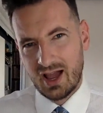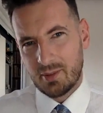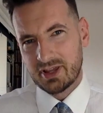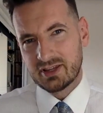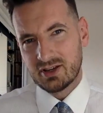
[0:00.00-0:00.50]

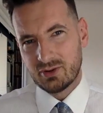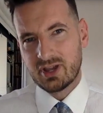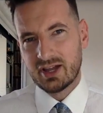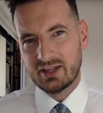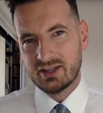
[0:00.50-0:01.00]
like,
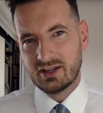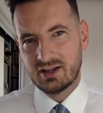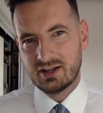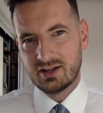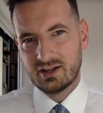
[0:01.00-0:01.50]
okay,
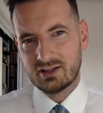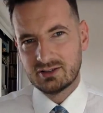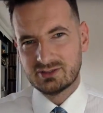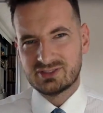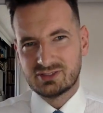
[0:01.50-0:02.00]

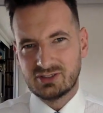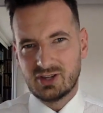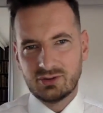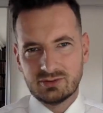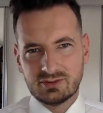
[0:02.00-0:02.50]
you
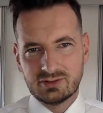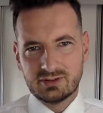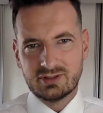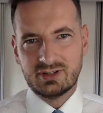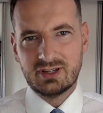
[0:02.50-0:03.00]
know,
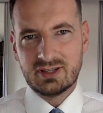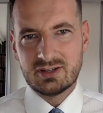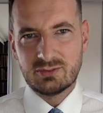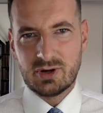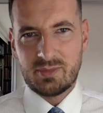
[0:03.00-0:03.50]

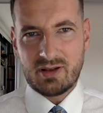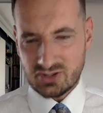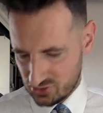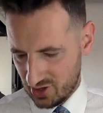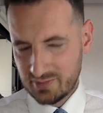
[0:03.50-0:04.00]
what about
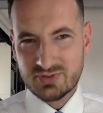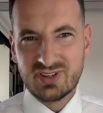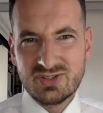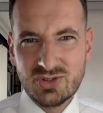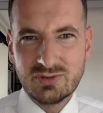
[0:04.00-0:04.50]
stripes? Do
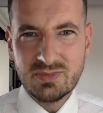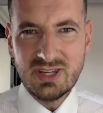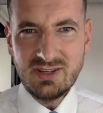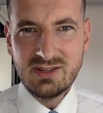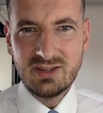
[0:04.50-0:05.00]
they suit
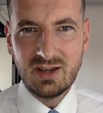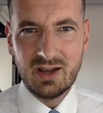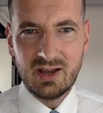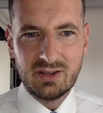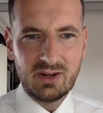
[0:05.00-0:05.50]
me?
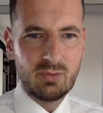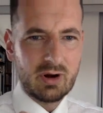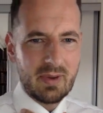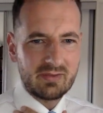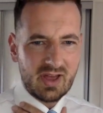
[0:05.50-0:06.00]
What
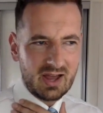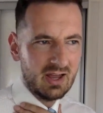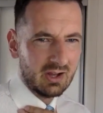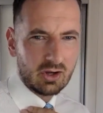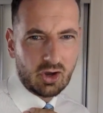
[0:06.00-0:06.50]
about that
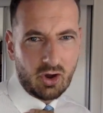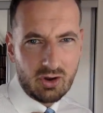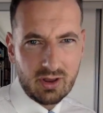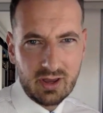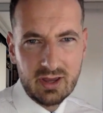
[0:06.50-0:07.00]

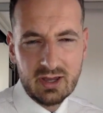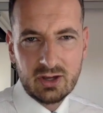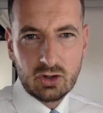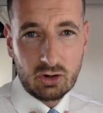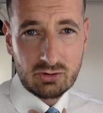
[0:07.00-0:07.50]
color,
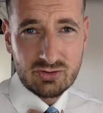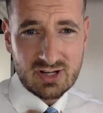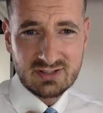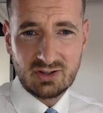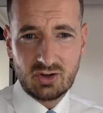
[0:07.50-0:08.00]

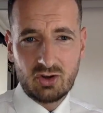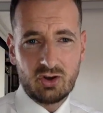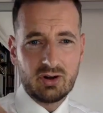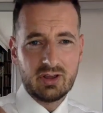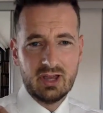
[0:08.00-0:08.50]
contrasting
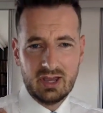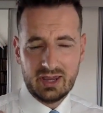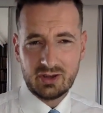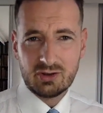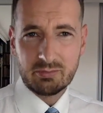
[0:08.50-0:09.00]
color
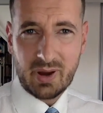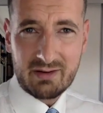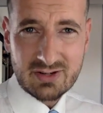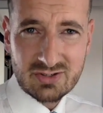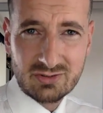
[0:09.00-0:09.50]
in
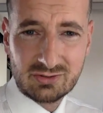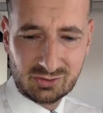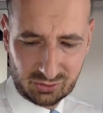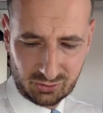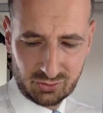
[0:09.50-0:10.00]
comparison
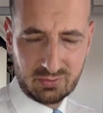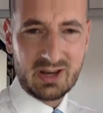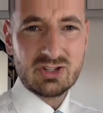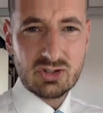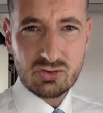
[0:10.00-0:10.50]
to
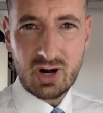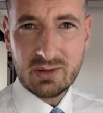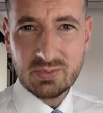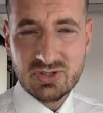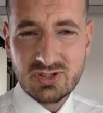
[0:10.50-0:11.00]
my
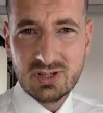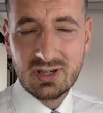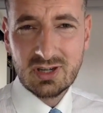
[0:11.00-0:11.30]
stripes?